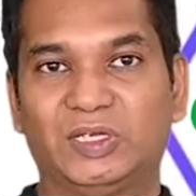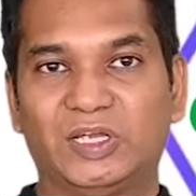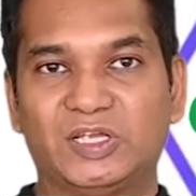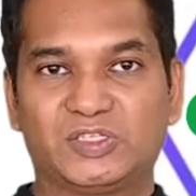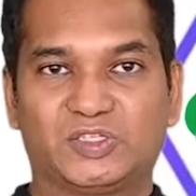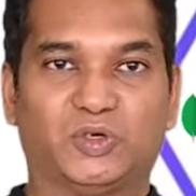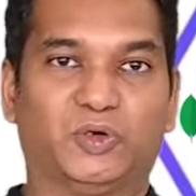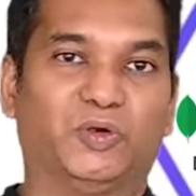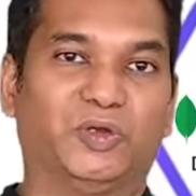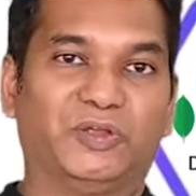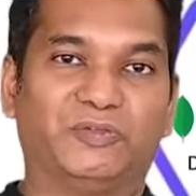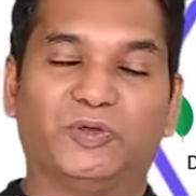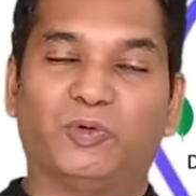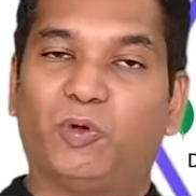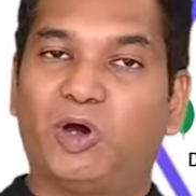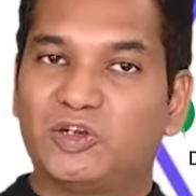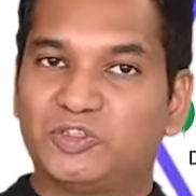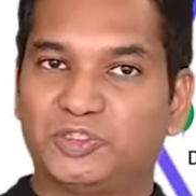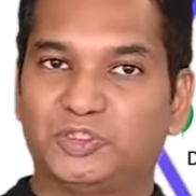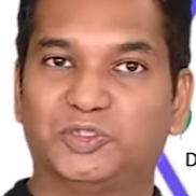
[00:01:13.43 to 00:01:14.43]
So if you
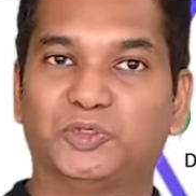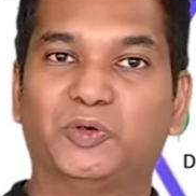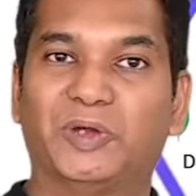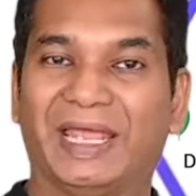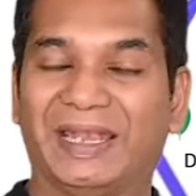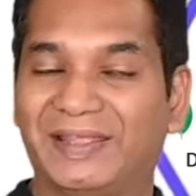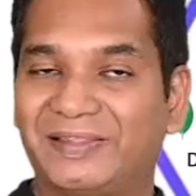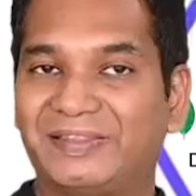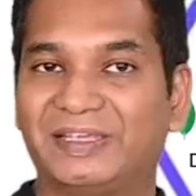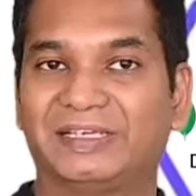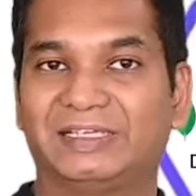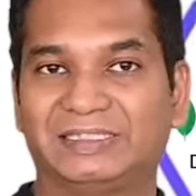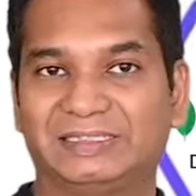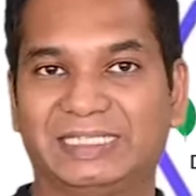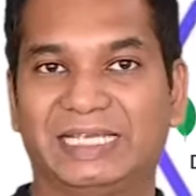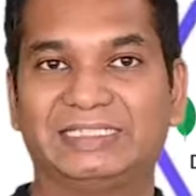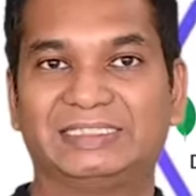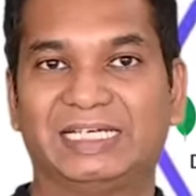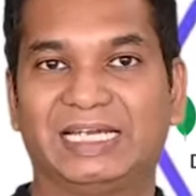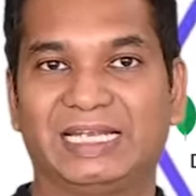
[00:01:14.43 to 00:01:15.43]
want to do anything in
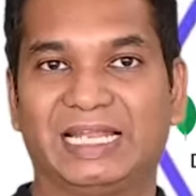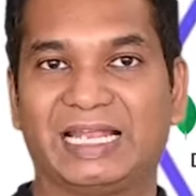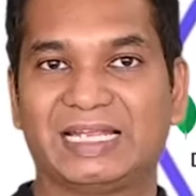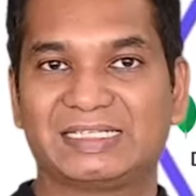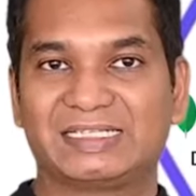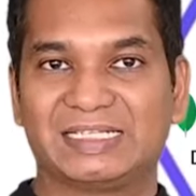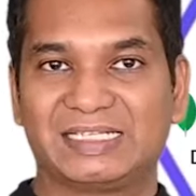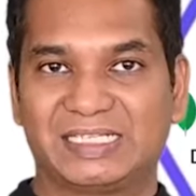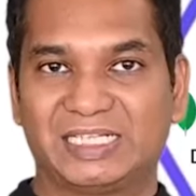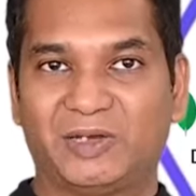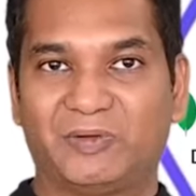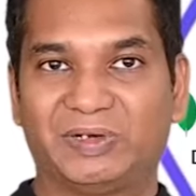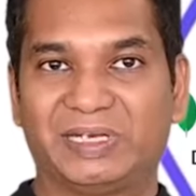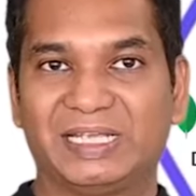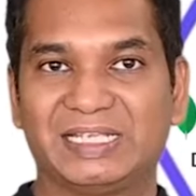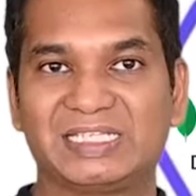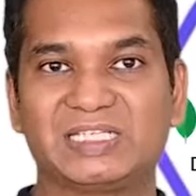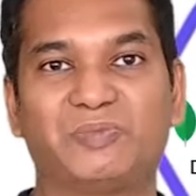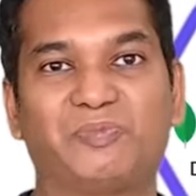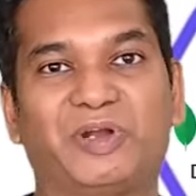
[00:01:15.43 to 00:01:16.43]
data analysis
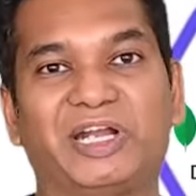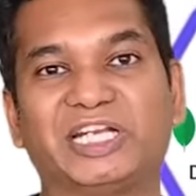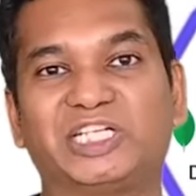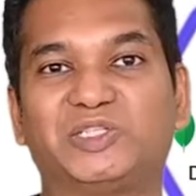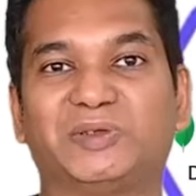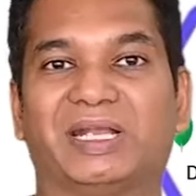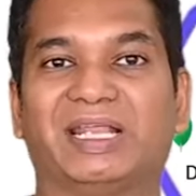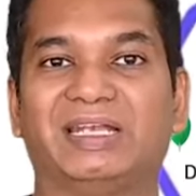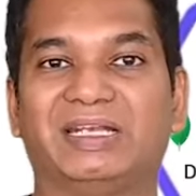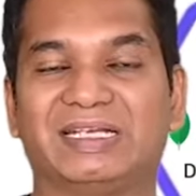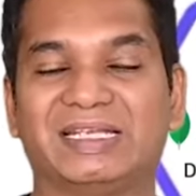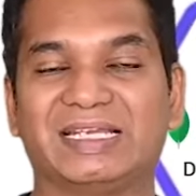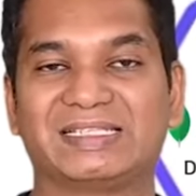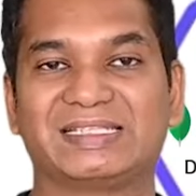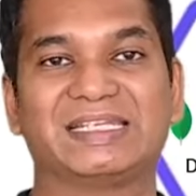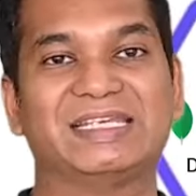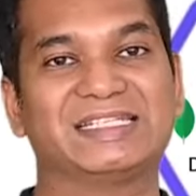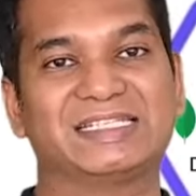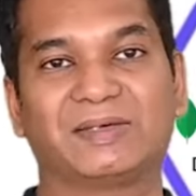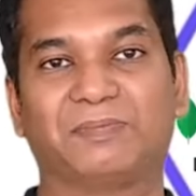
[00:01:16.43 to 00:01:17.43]
nowadays, predictive
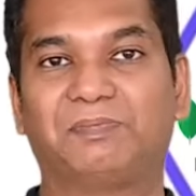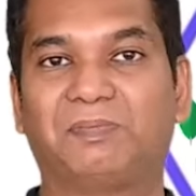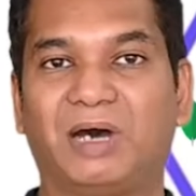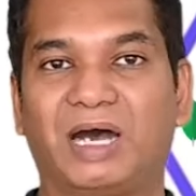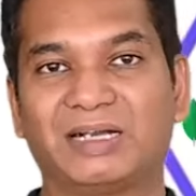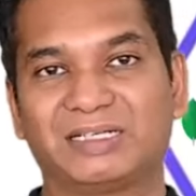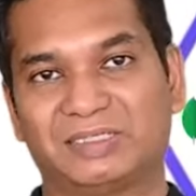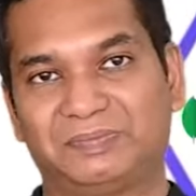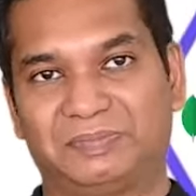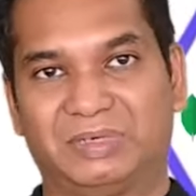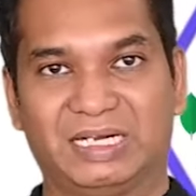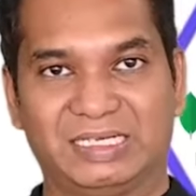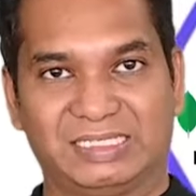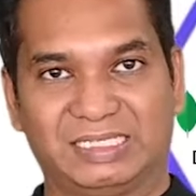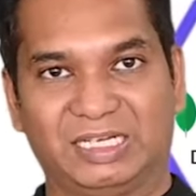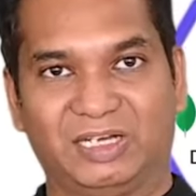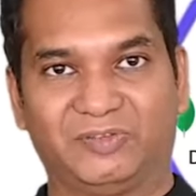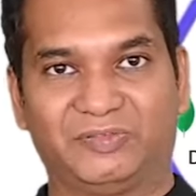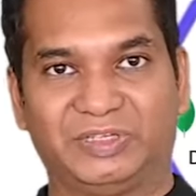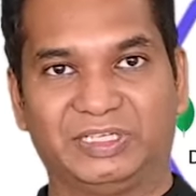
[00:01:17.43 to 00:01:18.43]
analytics is a part and
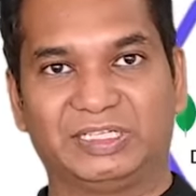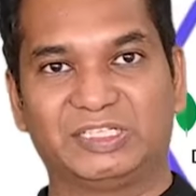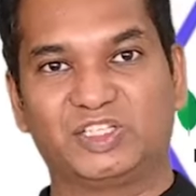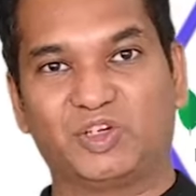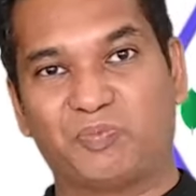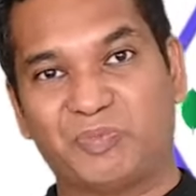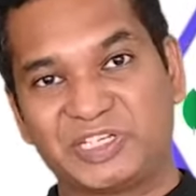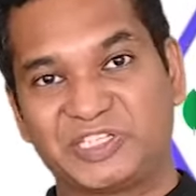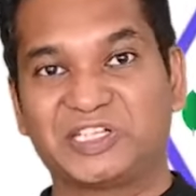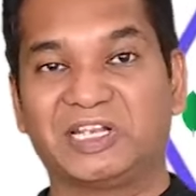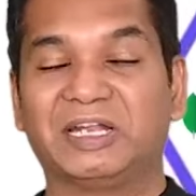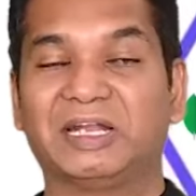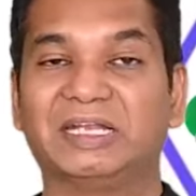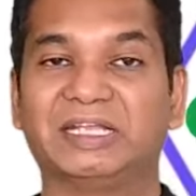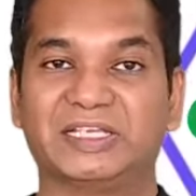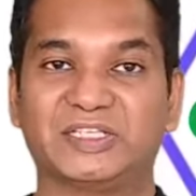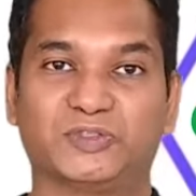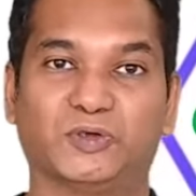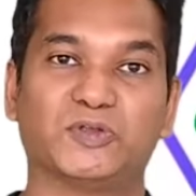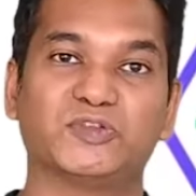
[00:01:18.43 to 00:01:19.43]
parcel of it. So machine
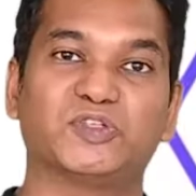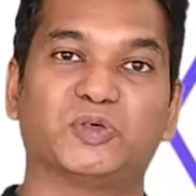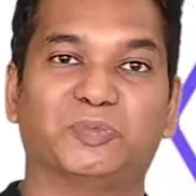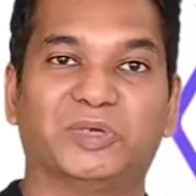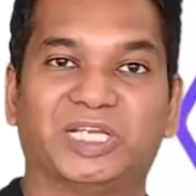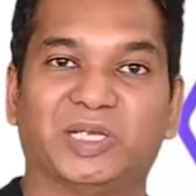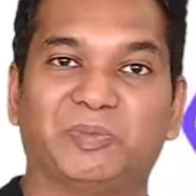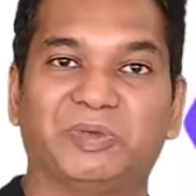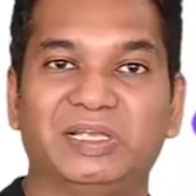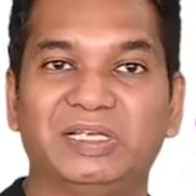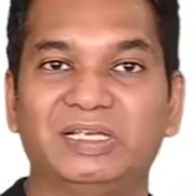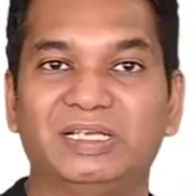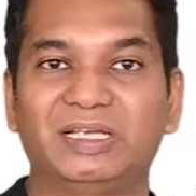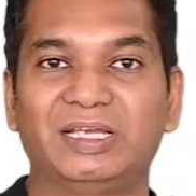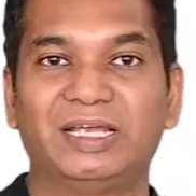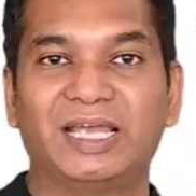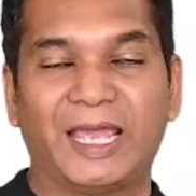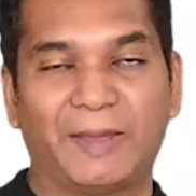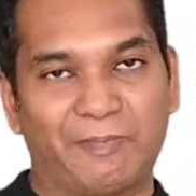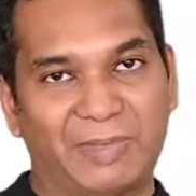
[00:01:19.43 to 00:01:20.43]
learning is also becoming
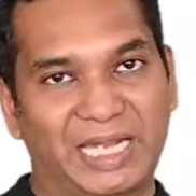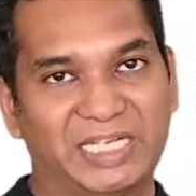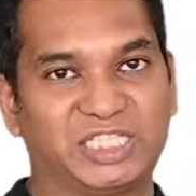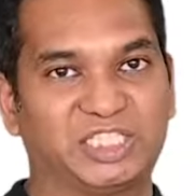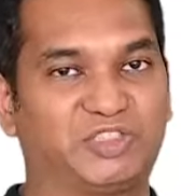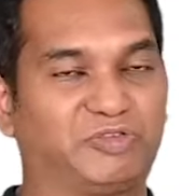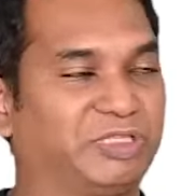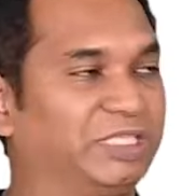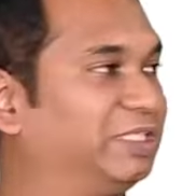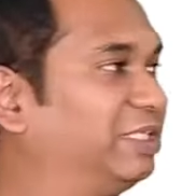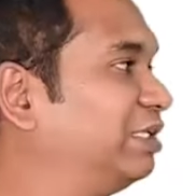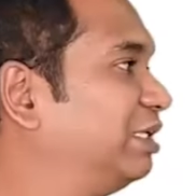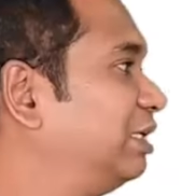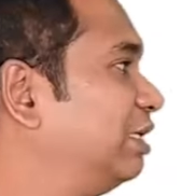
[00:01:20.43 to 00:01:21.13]
a mandatory.